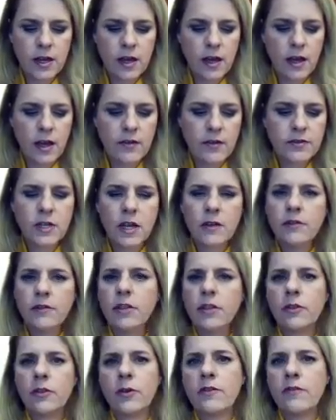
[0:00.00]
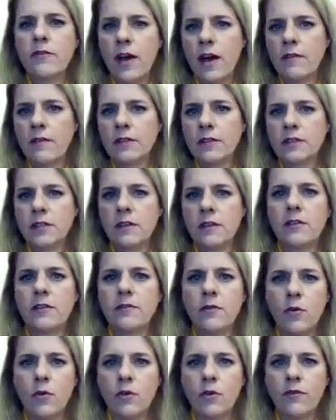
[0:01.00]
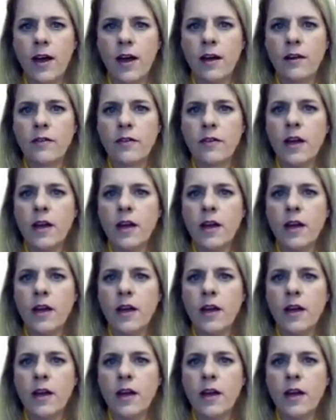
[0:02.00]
of 7.35 to 7.45.